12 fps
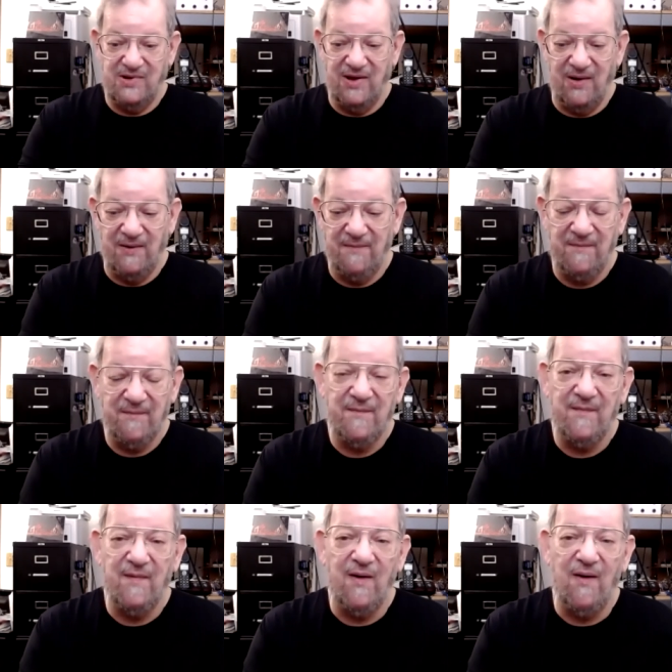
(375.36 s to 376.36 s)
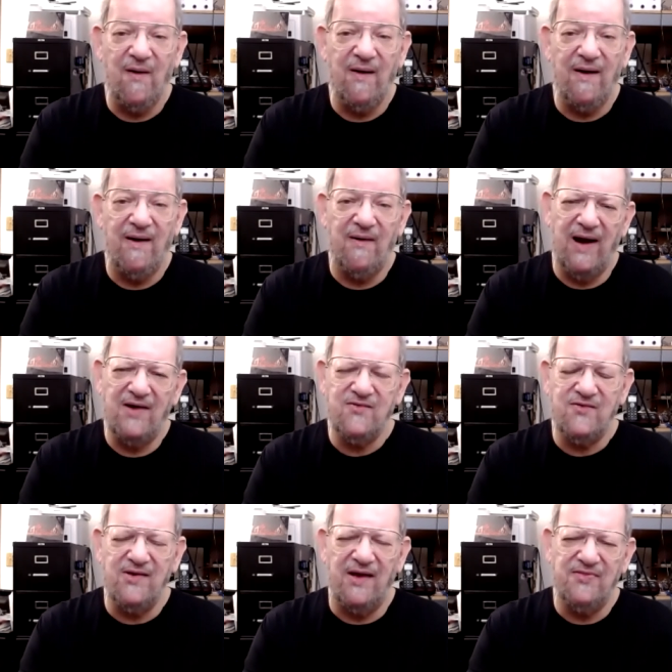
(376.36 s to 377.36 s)
you know, or uh,
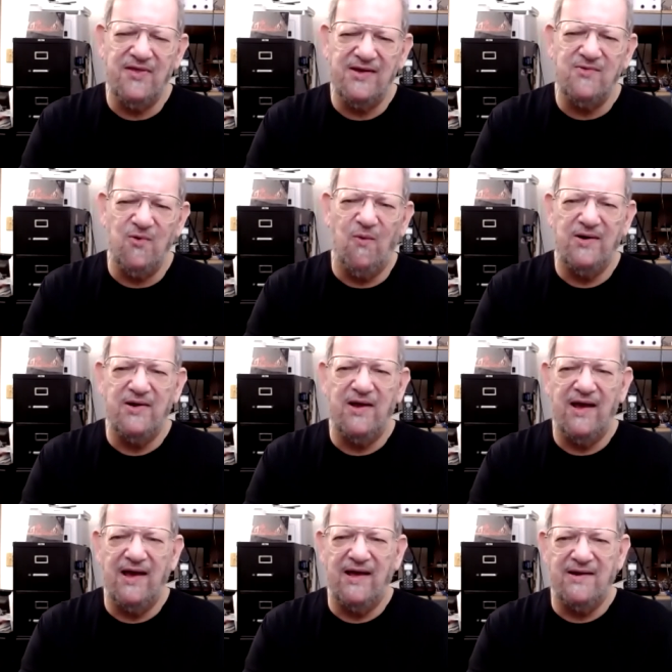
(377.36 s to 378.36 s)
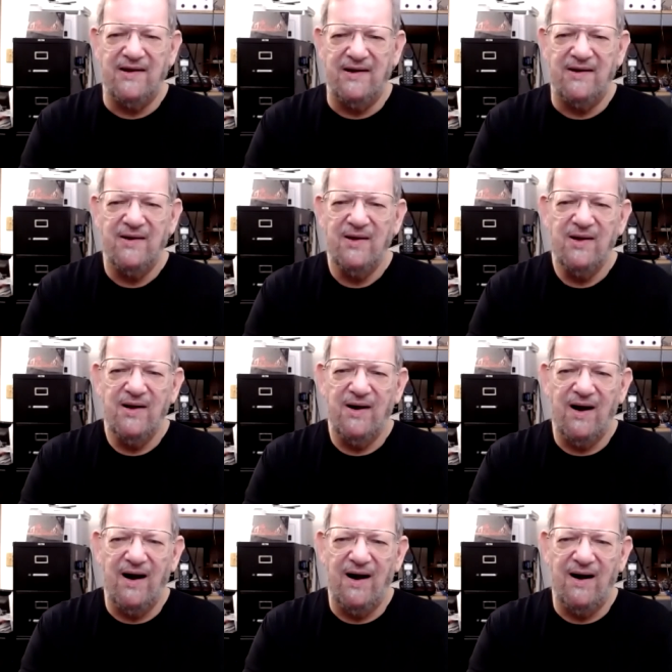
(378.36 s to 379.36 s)
actually, I think the one you handed
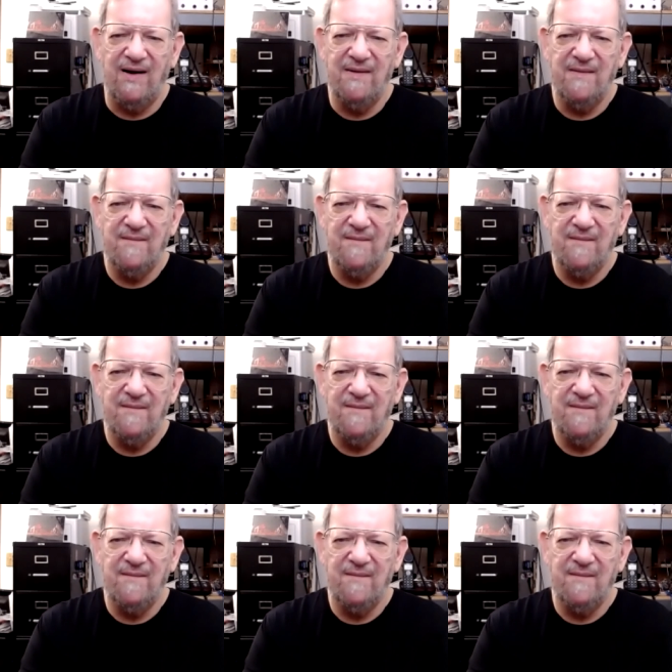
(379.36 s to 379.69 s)
uh,